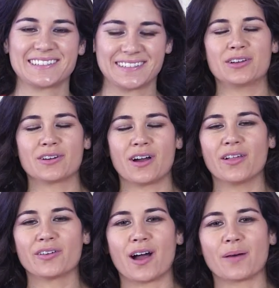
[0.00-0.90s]
Your
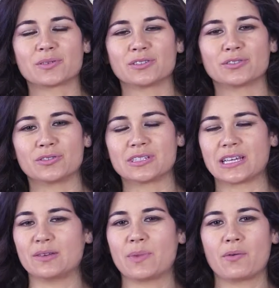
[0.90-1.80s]
other optional tools
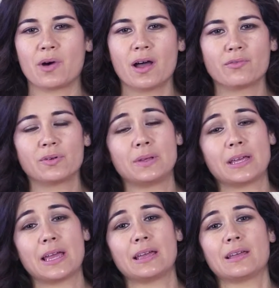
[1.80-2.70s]
that you may want would be
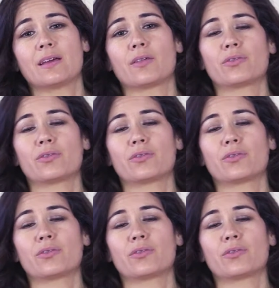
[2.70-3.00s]
a